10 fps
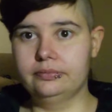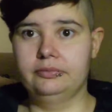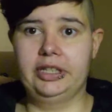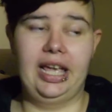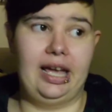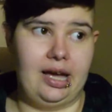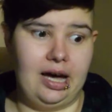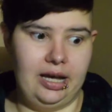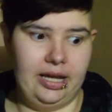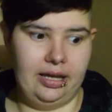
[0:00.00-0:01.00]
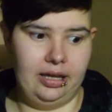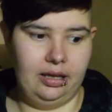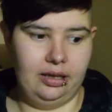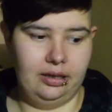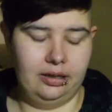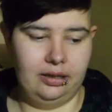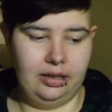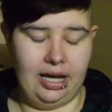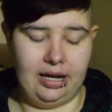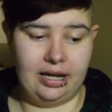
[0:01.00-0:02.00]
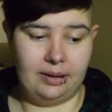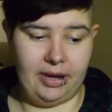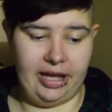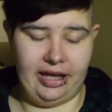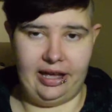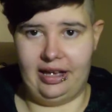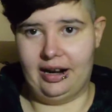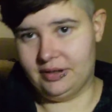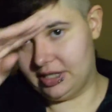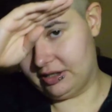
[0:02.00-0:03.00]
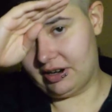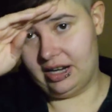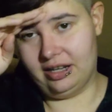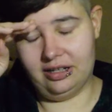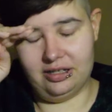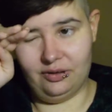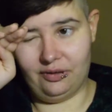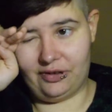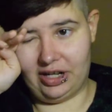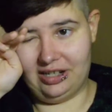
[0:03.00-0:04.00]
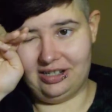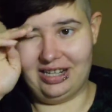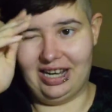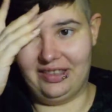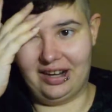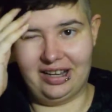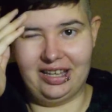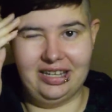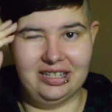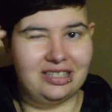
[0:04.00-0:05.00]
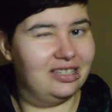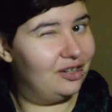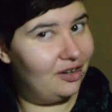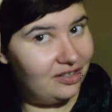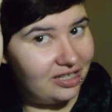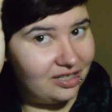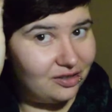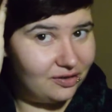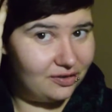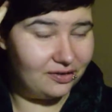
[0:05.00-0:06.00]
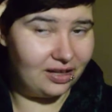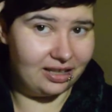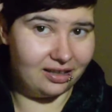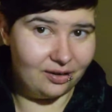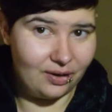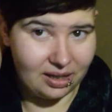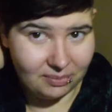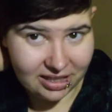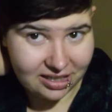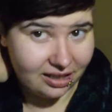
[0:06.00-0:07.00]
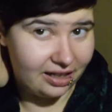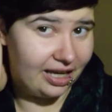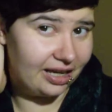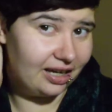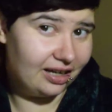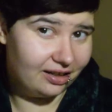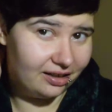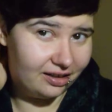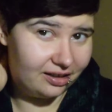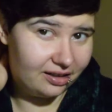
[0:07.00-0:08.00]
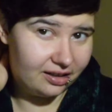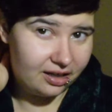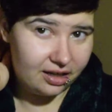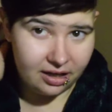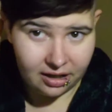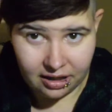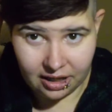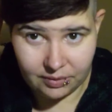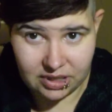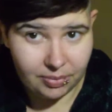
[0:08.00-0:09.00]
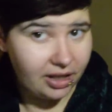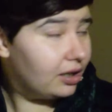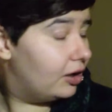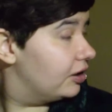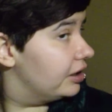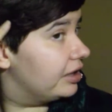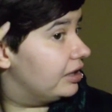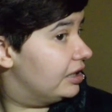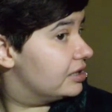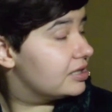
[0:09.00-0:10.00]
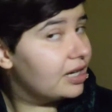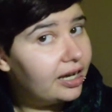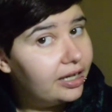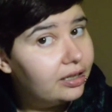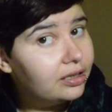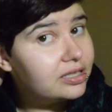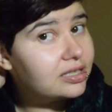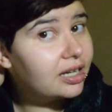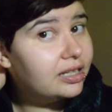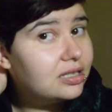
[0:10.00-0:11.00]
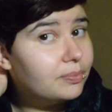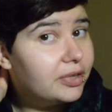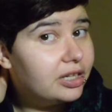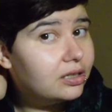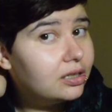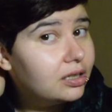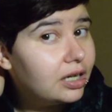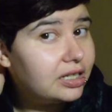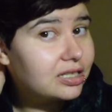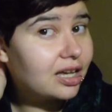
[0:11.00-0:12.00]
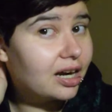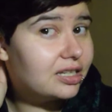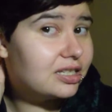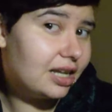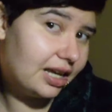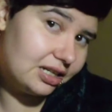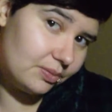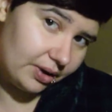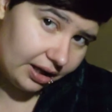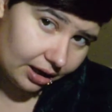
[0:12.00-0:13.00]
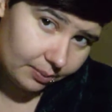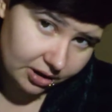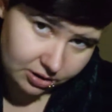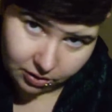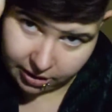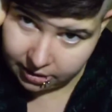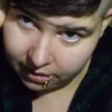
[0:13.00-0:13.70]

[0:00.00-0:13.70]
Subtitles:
But yeah, I cut my hair and I was just trying to do a fringe, and then it just turned into like quite a masculine haircut. It was a bit longer than this side. This side's a bit, I just cut it today to be a bit shorter.